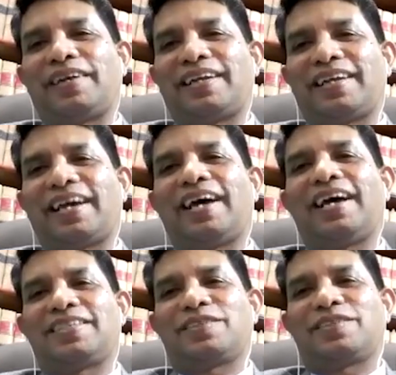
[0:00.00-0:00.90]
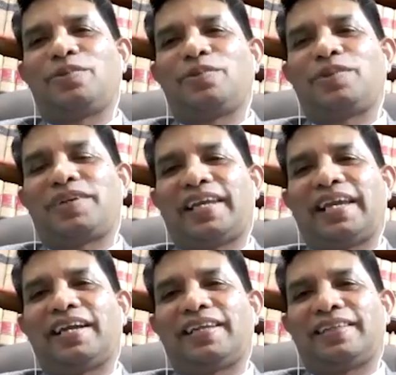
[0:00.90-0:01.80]
task you've
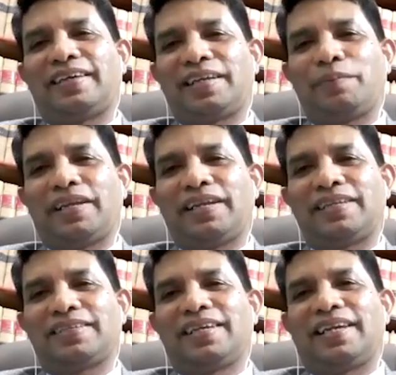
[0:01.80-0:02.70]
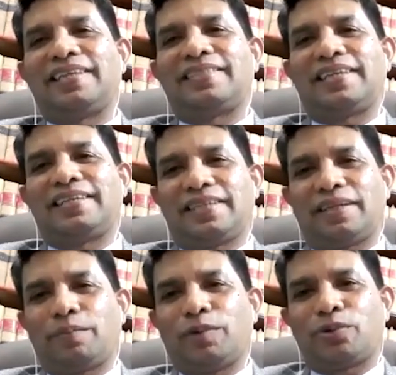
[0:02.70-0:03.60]
taken 30 minutes, it sends
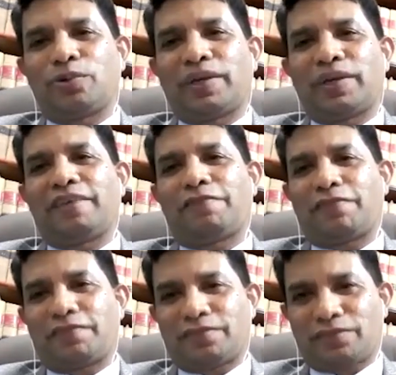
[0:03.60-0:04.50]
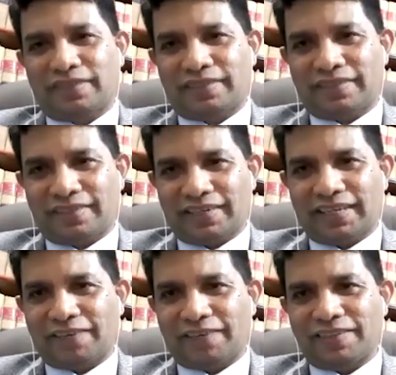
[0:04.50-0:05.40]
in about 2.5 to
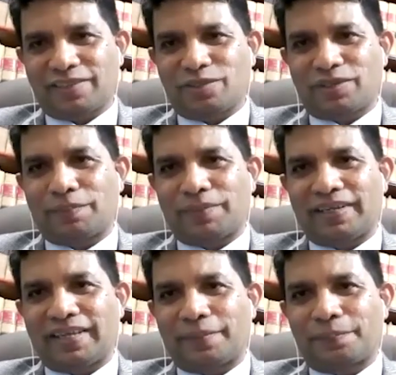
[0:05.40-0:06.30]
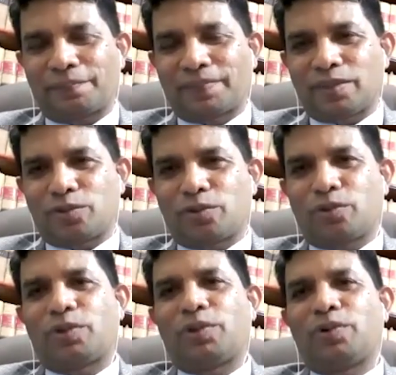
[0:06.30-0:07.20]
3 hours to complete that.
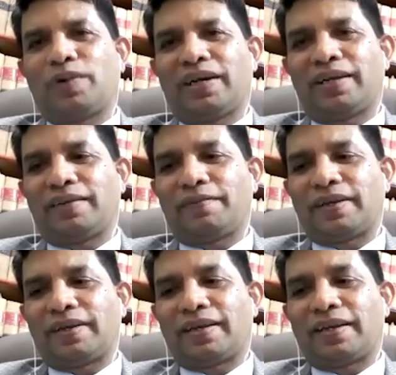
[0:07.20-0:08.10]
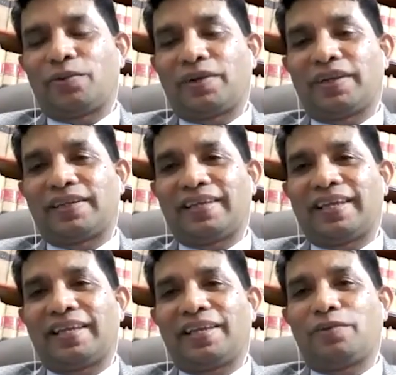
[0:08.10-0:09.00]
So you are
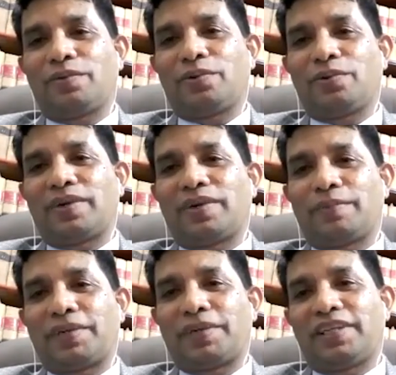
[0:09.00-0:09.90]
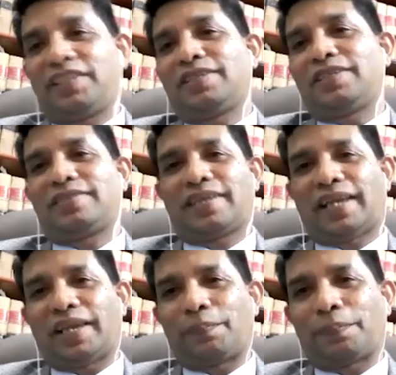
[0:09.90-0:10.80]
taking your precious time